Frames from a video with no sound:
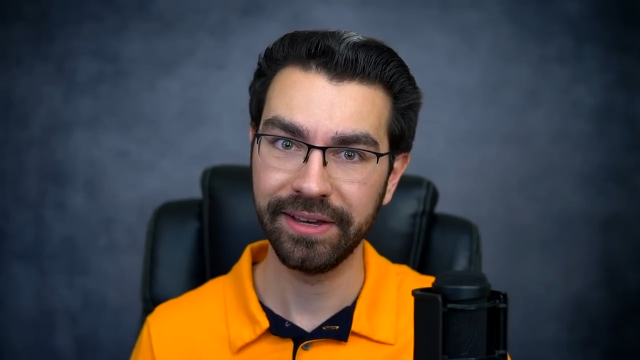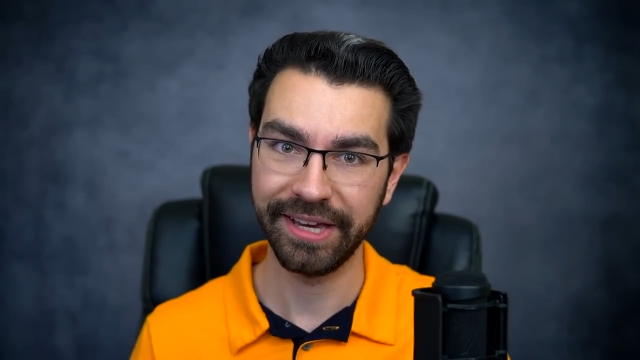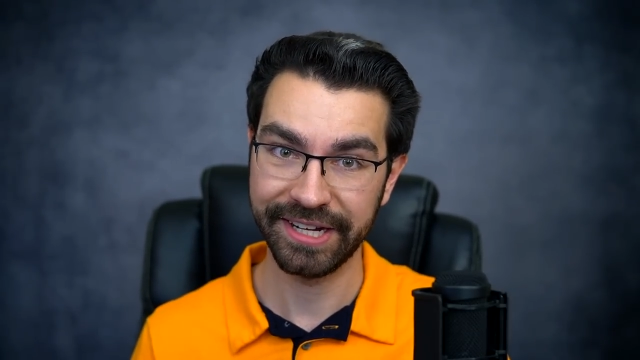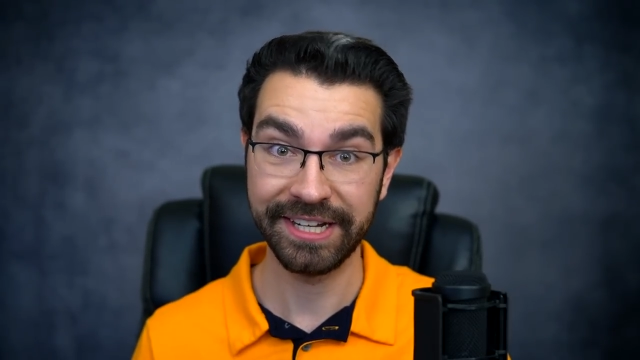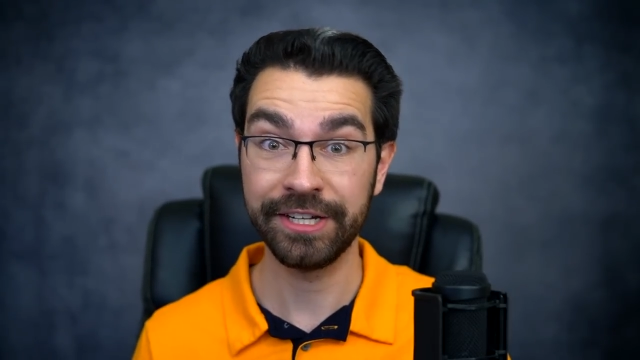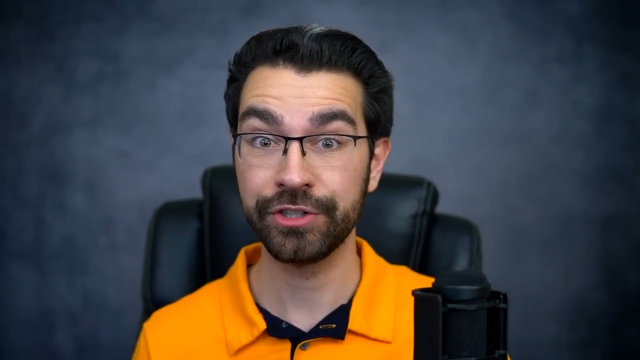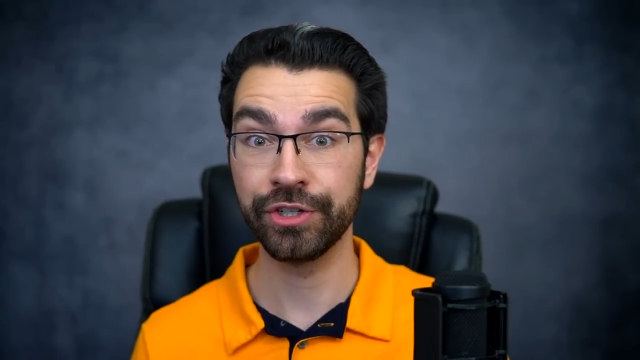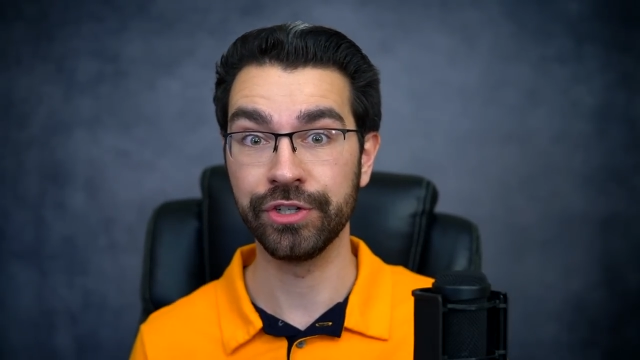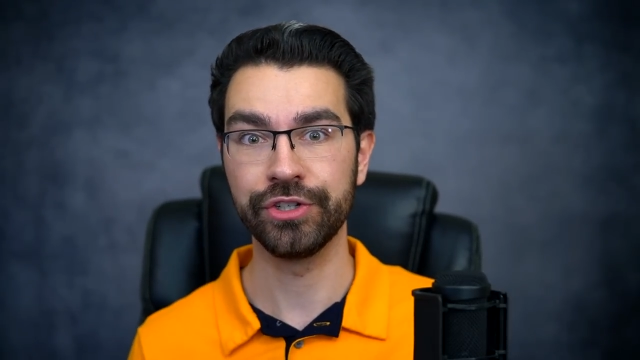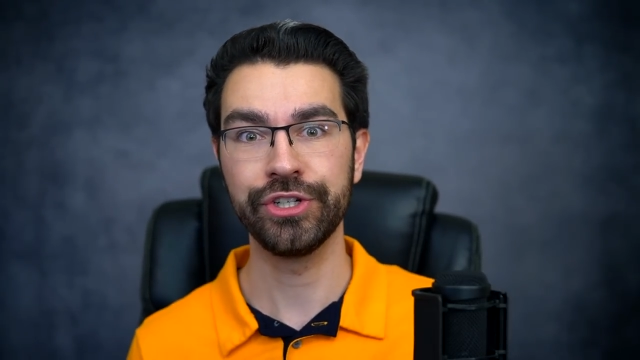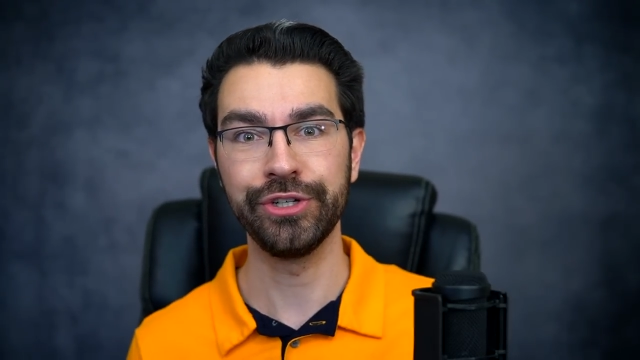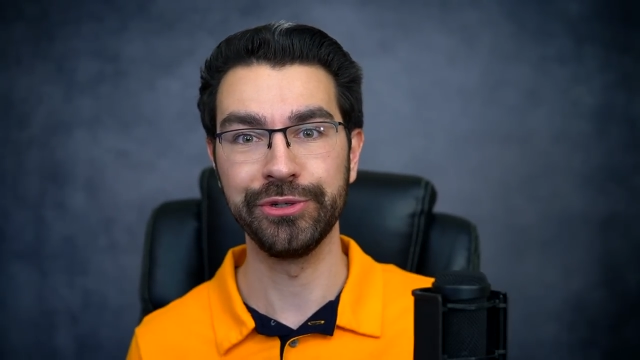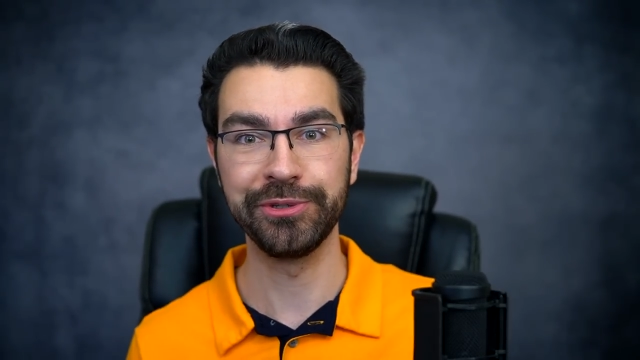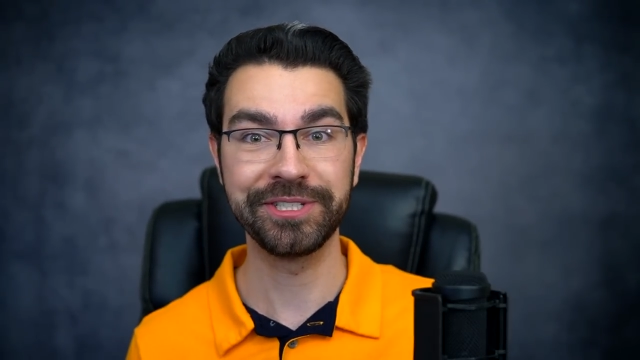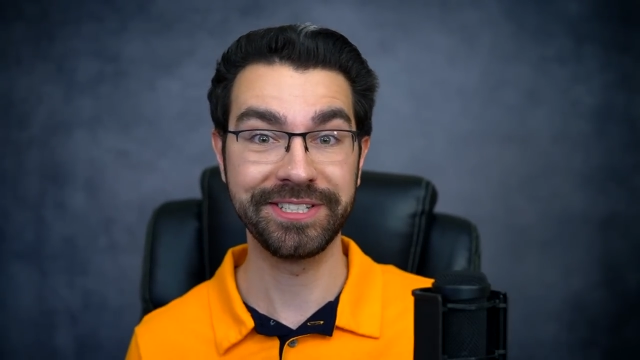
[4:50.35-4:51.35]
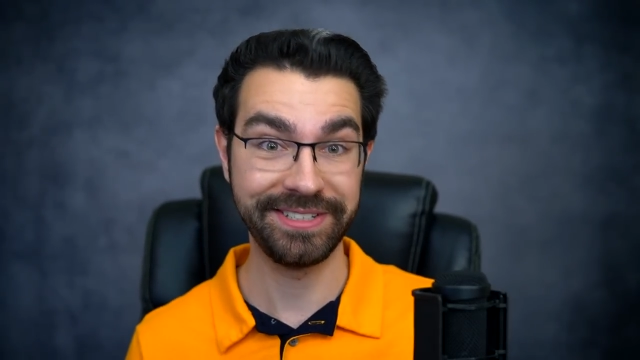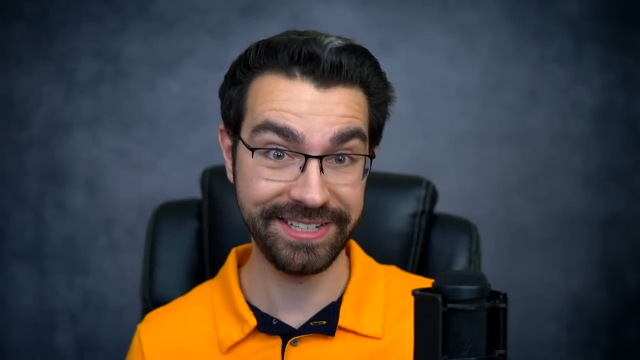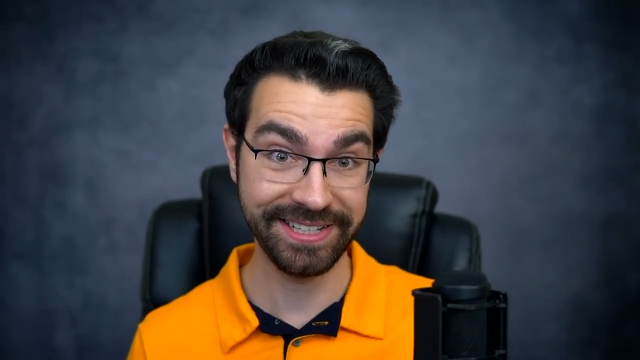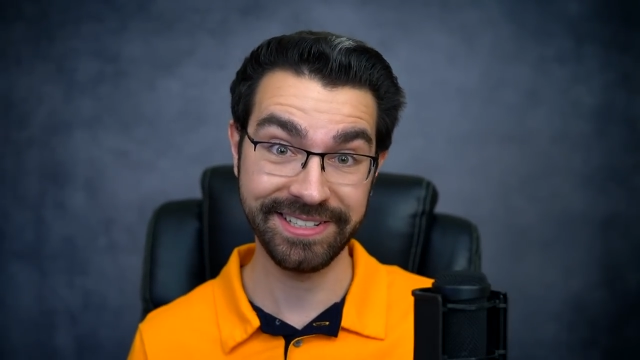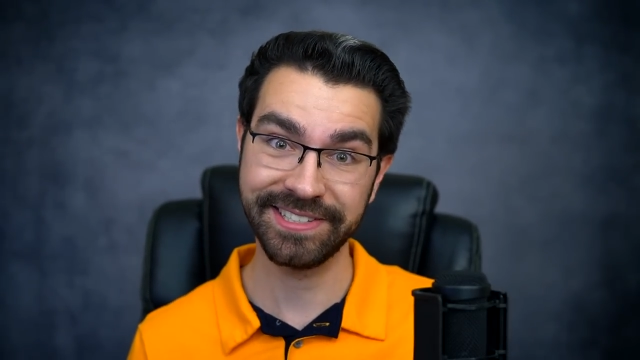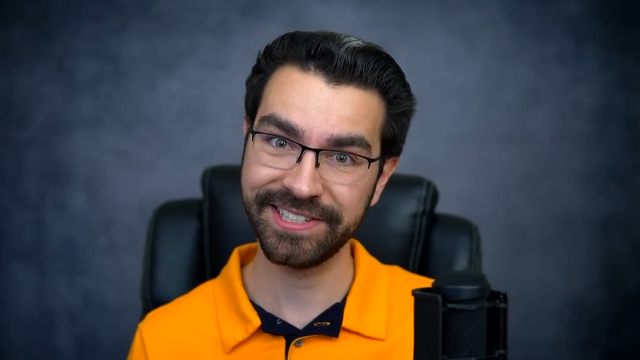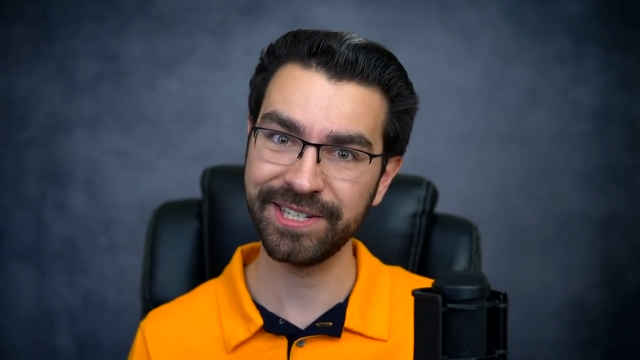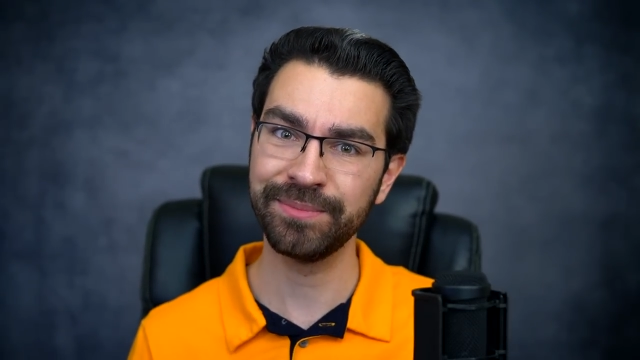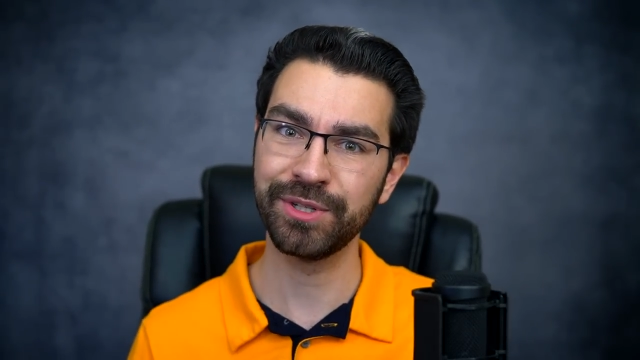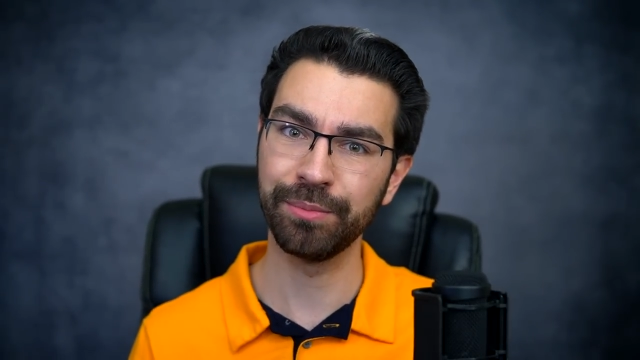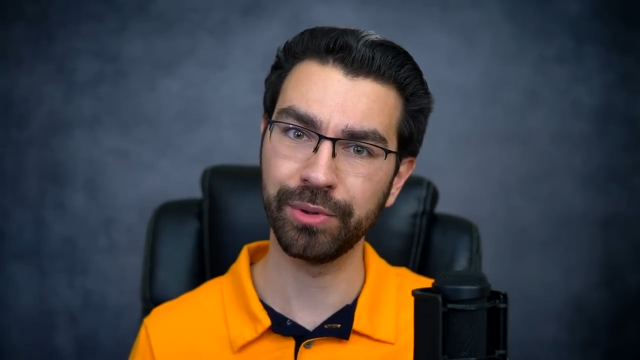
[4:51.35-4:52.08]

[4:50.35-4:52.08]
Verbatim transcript: and ancient Jews did seem